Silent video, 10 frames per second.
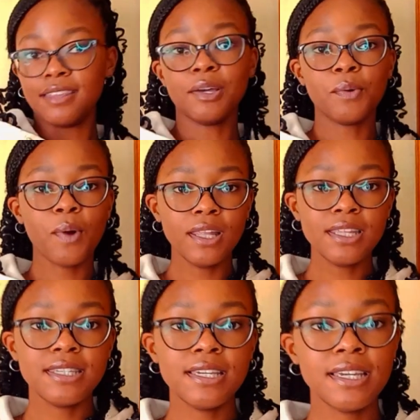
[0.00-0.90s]
the
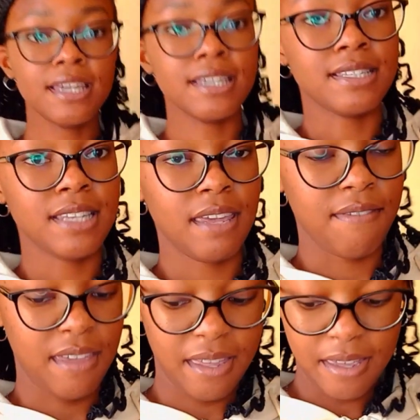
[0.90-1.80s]
quality is
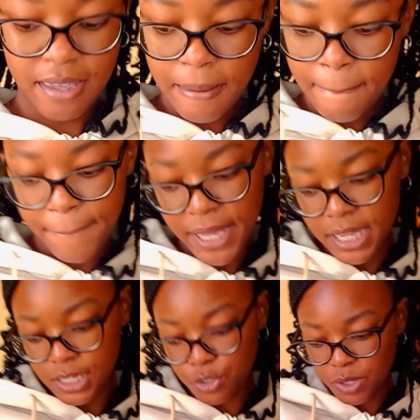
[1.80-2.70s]
giving. But
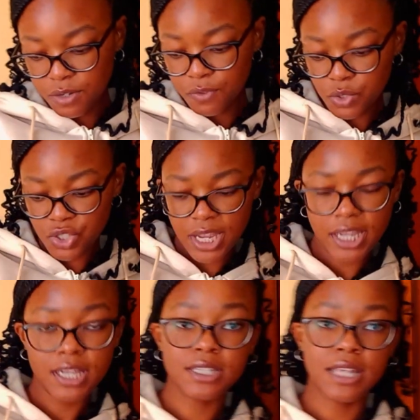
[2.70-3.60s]
it's one of those
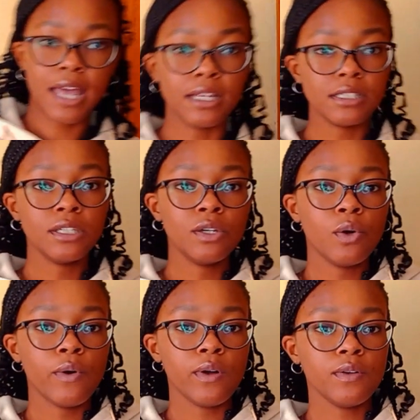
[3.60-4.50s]
jackets that
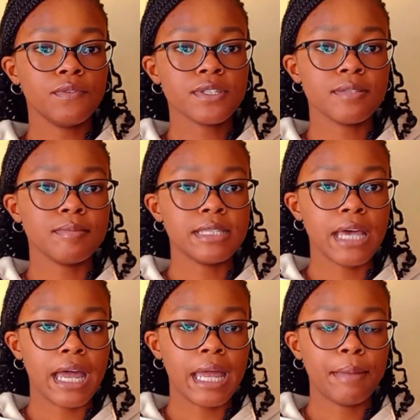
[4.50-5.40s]
over some
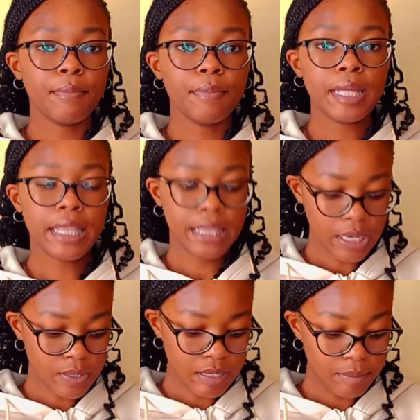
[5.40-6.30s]
time, they're
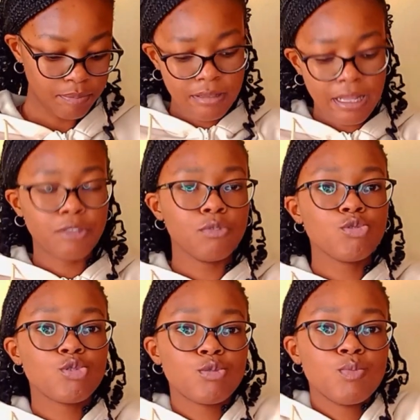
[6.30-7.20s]
gonna like
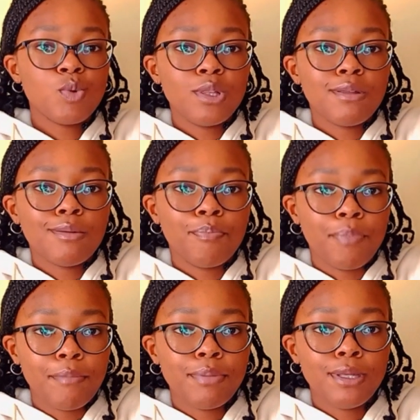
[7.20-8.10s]
those small little
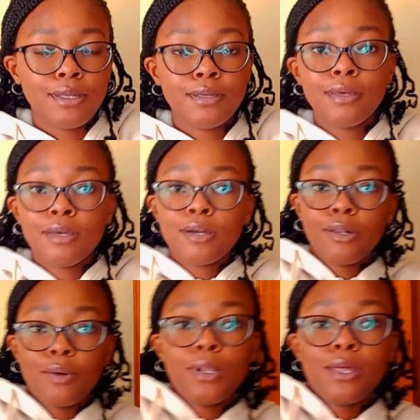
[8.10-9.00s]
bumpy
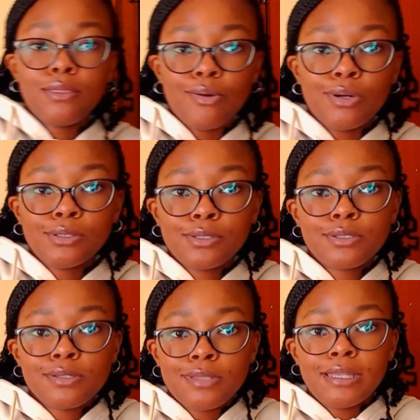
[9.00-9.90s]
clothing
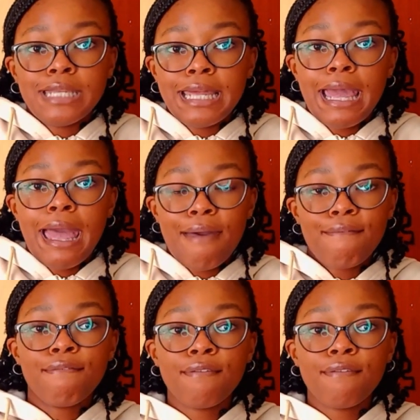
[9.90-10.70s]
dots that they have.